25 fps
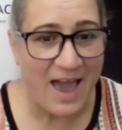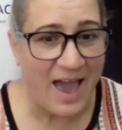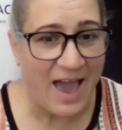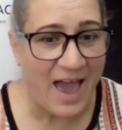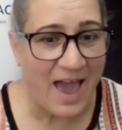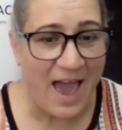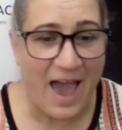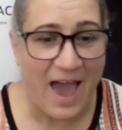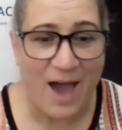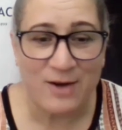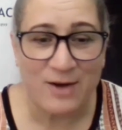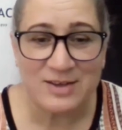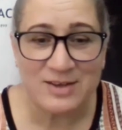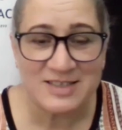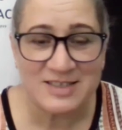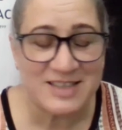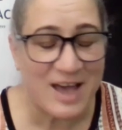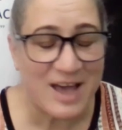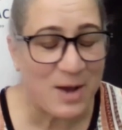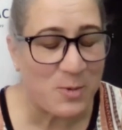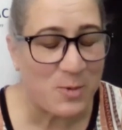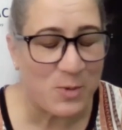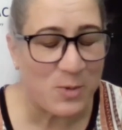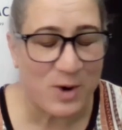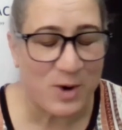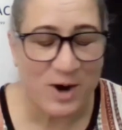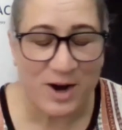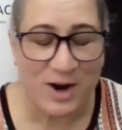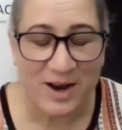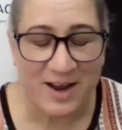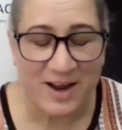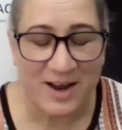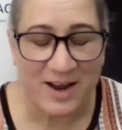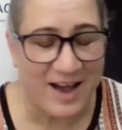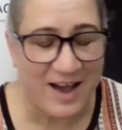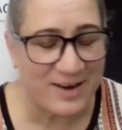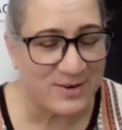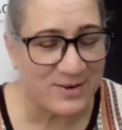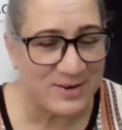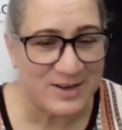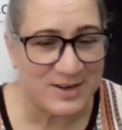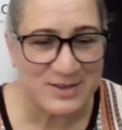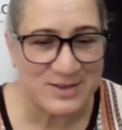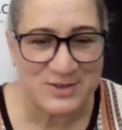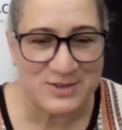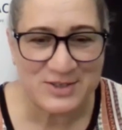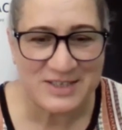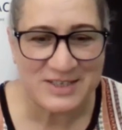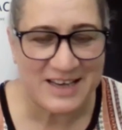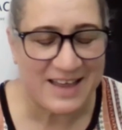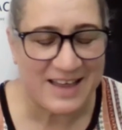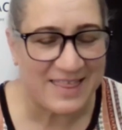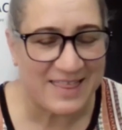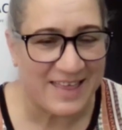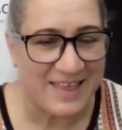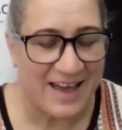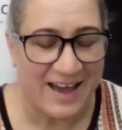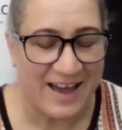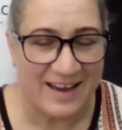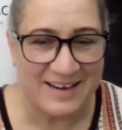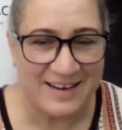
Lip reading: How does that work? I don't understand that.